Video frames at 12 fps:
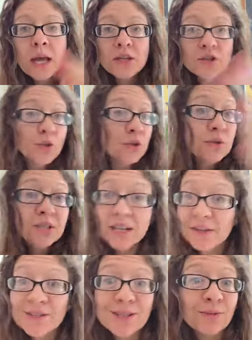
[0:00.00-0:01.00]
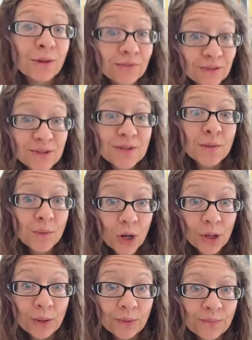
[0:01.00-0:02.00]
so you set yourself up for
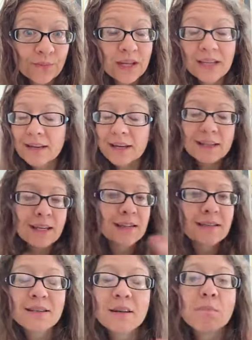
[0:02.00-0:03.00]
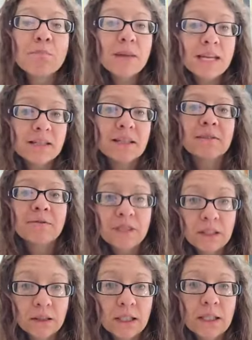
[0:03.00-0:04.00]
tomorrow. That is an amazing
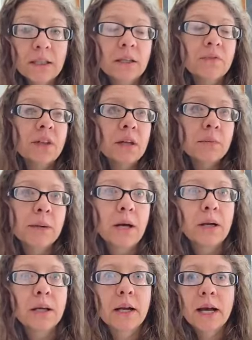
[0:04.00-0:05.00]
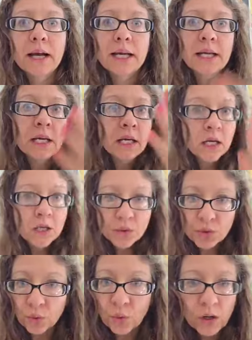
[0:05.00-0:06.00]
feeling. Think about it.
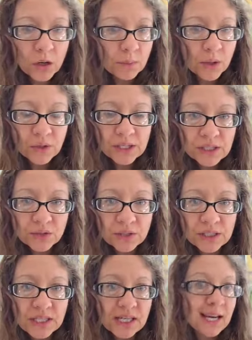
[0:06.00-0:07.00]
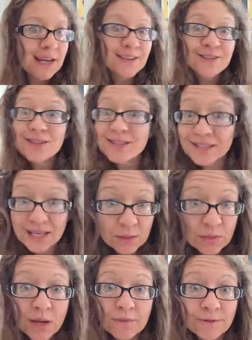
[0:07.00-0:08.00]
The work I'm already doing today is
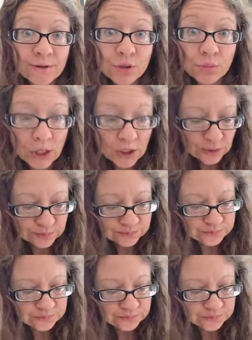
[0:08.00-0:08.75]
setting me up for tomorrow.